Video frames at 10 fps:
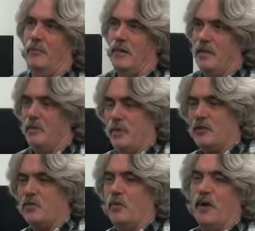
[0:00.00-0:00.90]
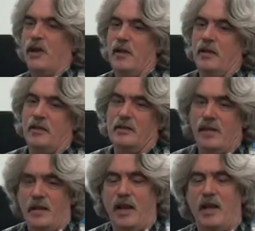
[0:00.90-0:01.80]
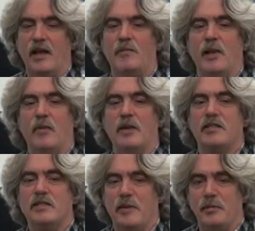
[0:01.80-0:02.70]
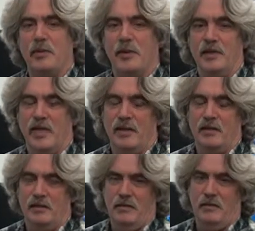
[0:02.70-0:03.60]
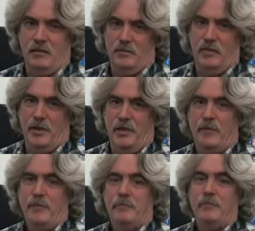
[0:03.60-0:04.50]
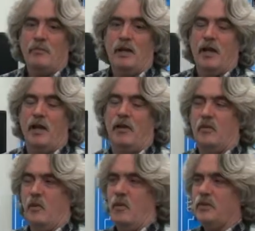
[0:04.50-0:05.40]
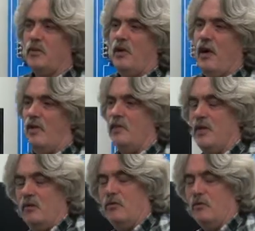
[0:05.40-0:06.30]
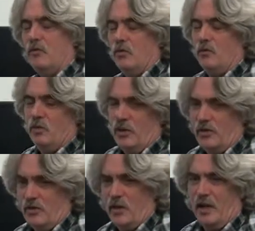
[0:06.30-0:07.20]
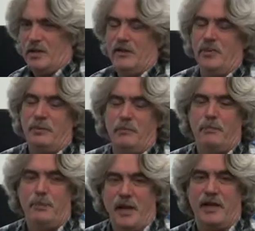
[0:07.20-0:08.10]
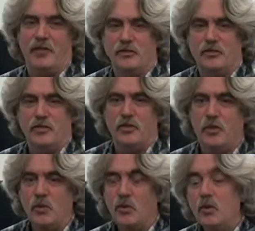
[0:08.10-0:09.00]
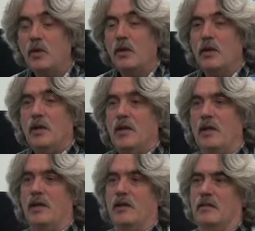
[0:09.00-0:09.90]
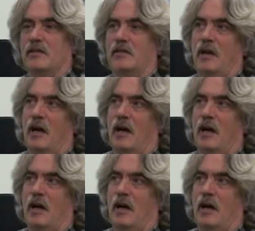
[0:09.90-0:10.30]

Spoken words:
in the best way that they can, but I want to supplement that a little bit. And what they're having you do in Learning Activity Packet 2 is